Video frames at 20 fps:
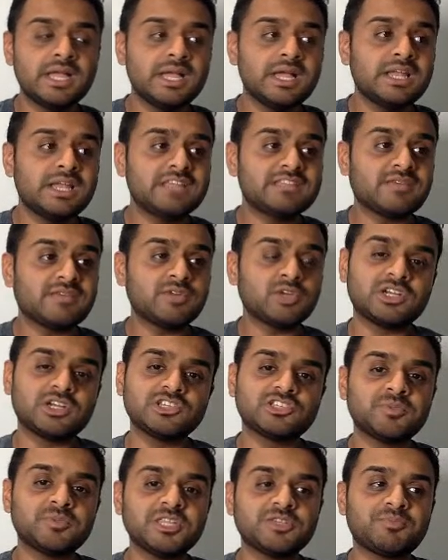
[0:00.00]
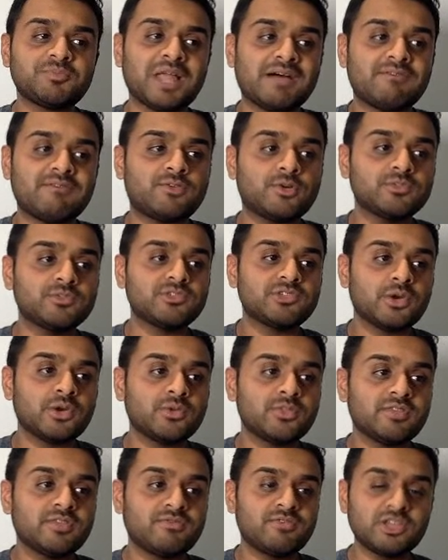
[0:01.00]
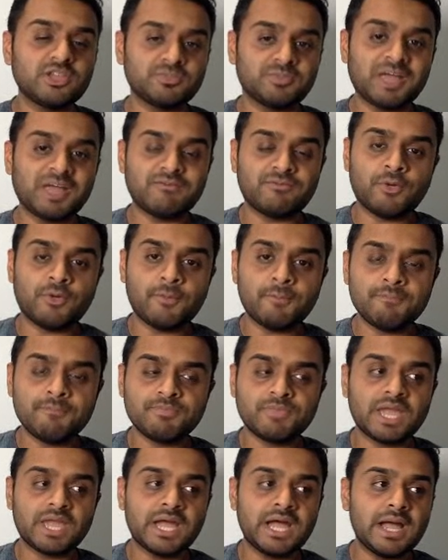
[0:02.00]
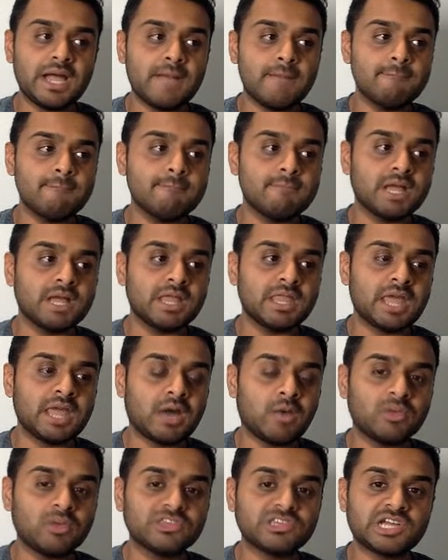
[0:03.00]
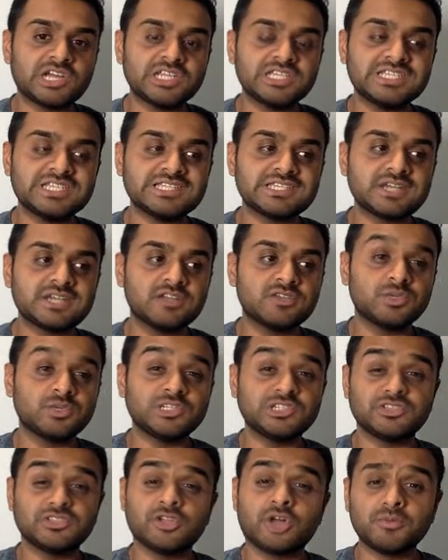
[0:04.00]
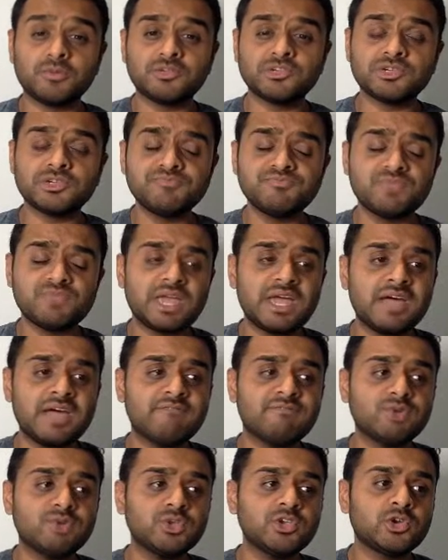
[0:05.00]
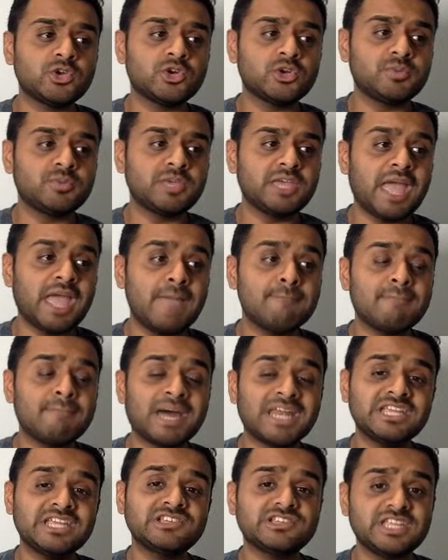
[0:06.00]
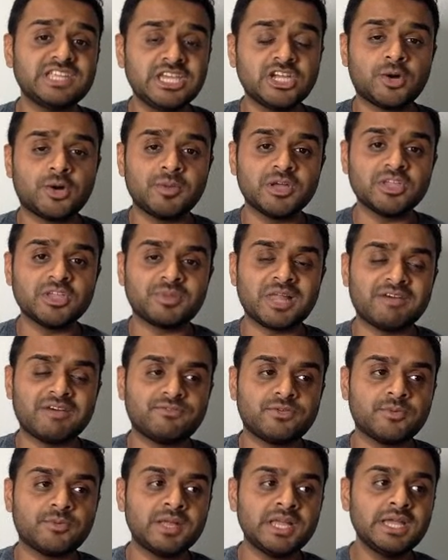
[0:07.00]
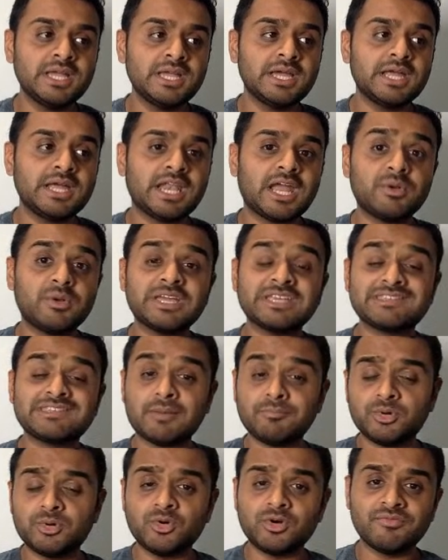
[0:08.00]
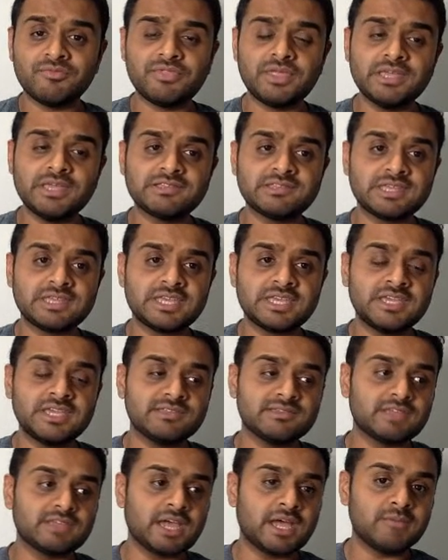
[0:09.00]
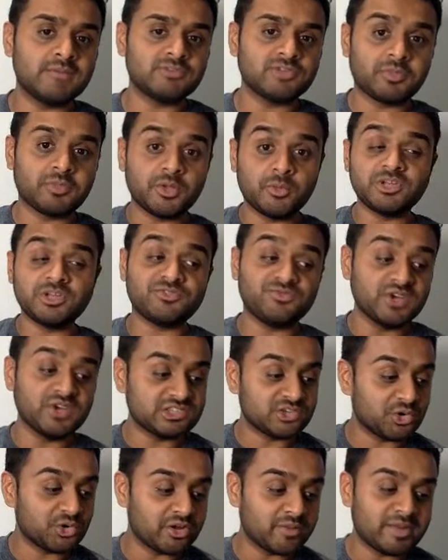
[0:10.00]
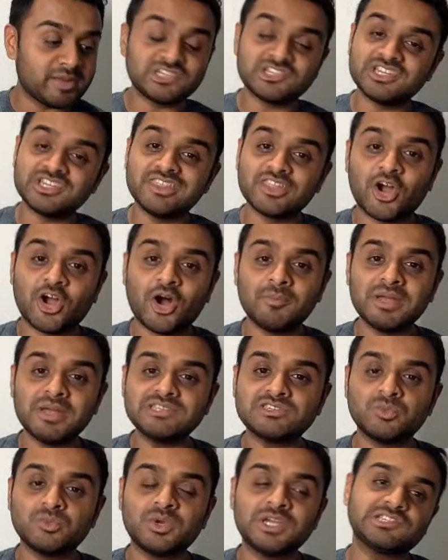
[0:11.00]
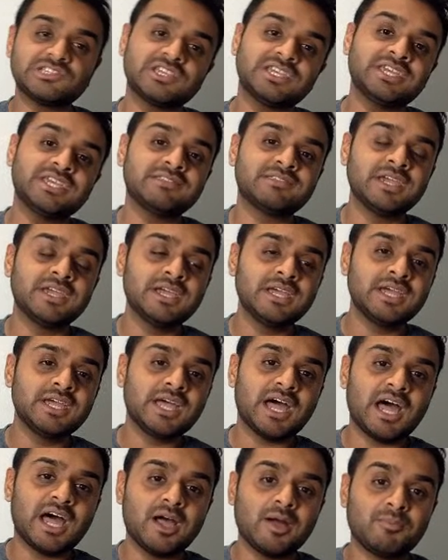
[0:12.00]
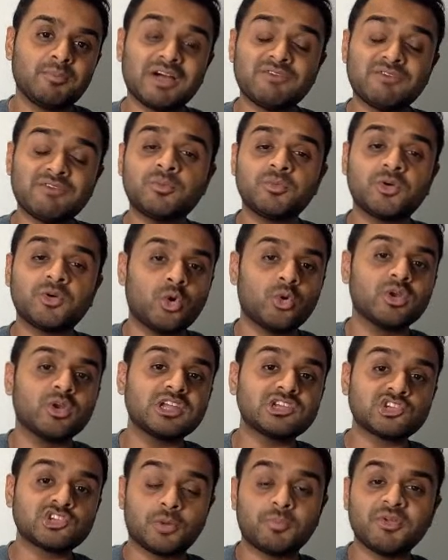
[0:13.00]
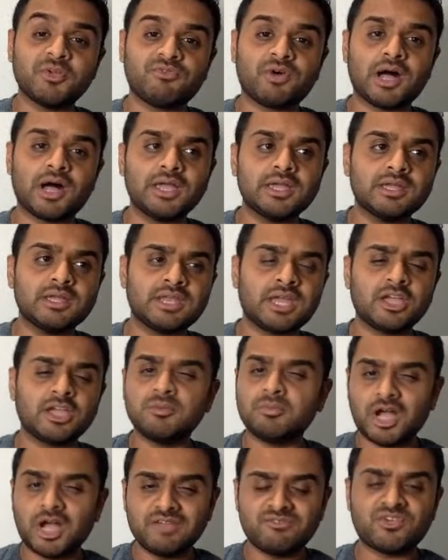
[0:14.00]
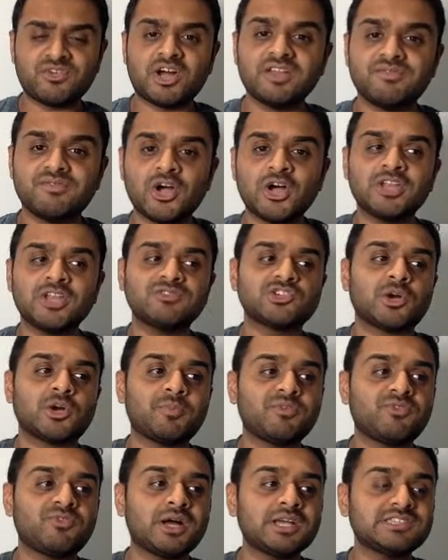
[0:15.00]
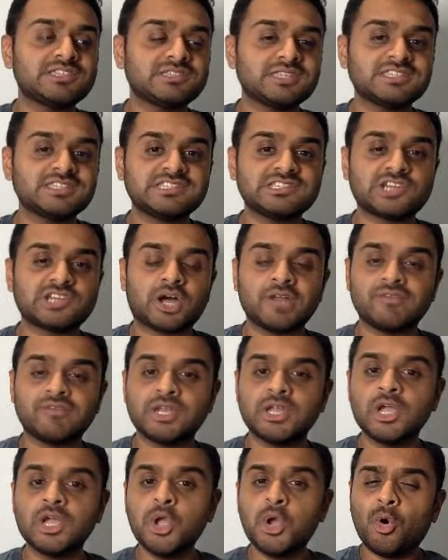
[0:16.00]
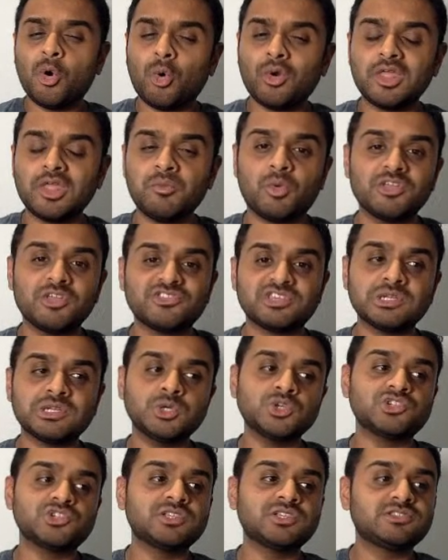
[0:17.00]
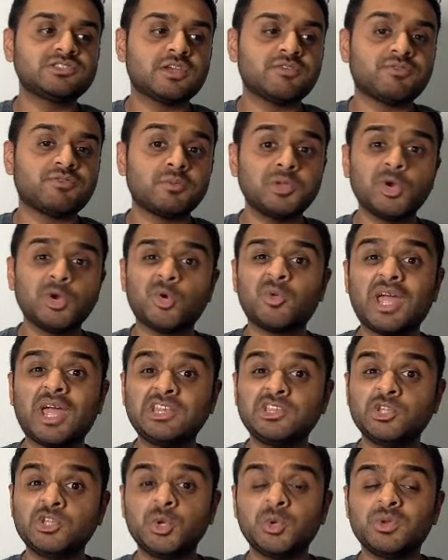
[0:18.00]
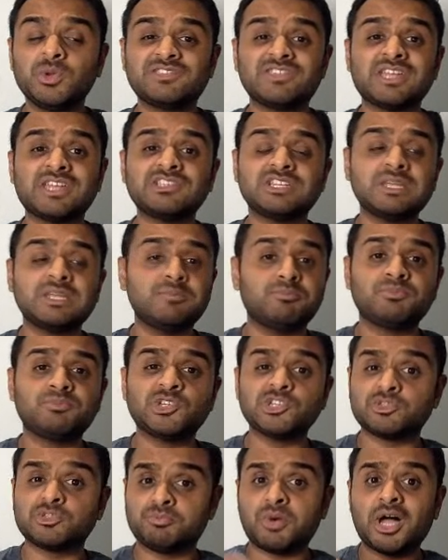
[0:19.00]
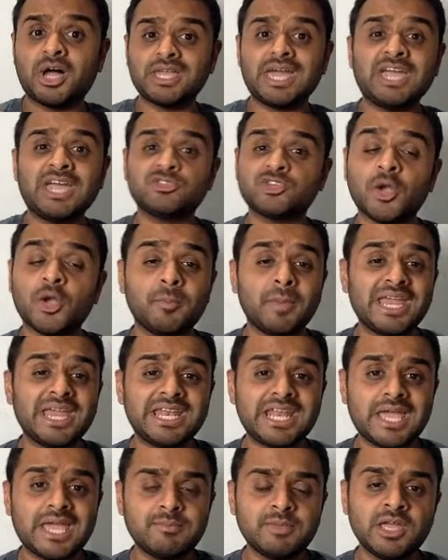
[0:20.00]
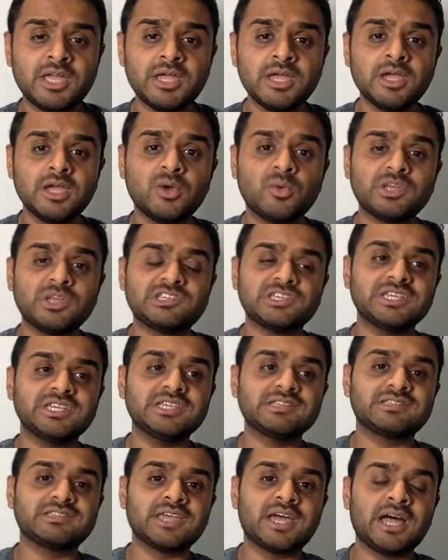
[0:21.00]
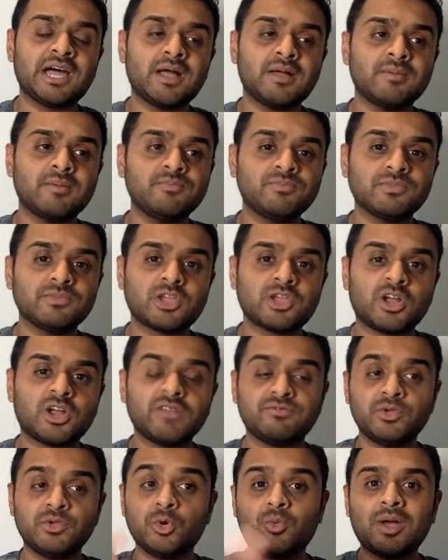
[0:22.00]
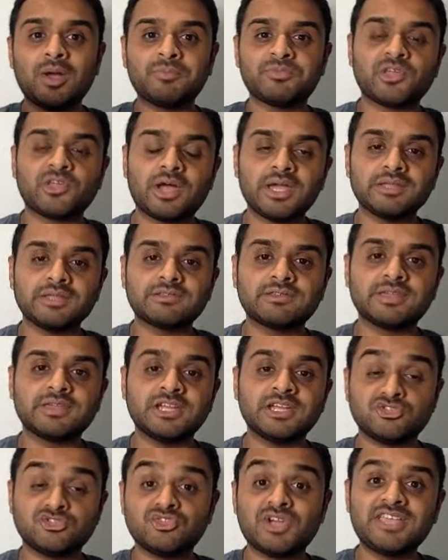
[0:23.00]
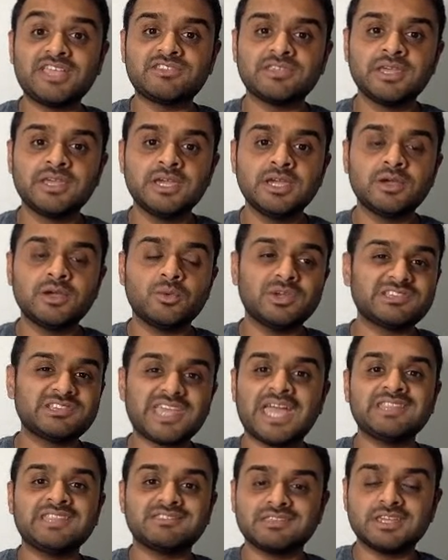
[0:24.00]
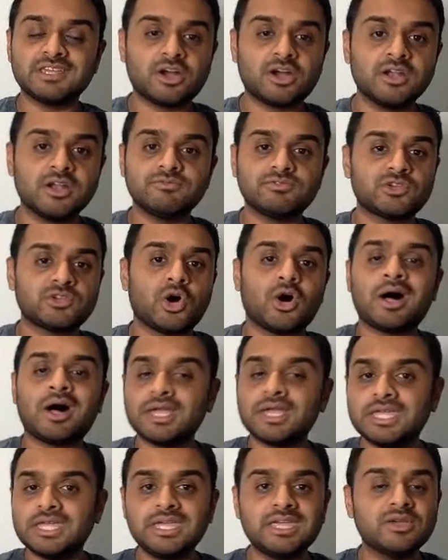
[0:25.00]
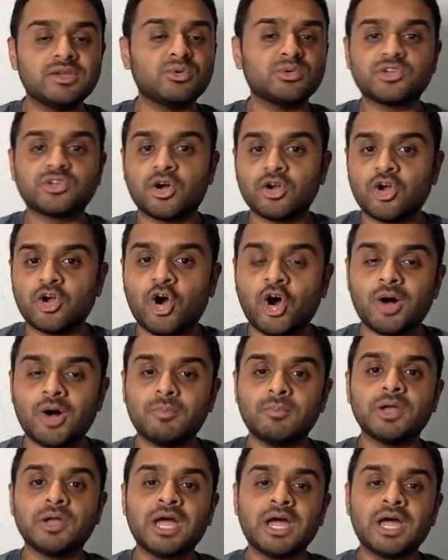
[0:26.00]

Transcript: let's have a look at some of these platforms. So the first platform that I want to kind of discuss, which is an option for you, could be a managed e-commerce platform. Now, an example of this is something which Victoria mentioned in the comments, which is a platform called Shopify. Now, you might have kind of heard of Shopify. So this is kind of an all-in-one solution. So from your end, you essentially just buy a domain name, which is kind of your website address, which ends in kind of .ie or .com,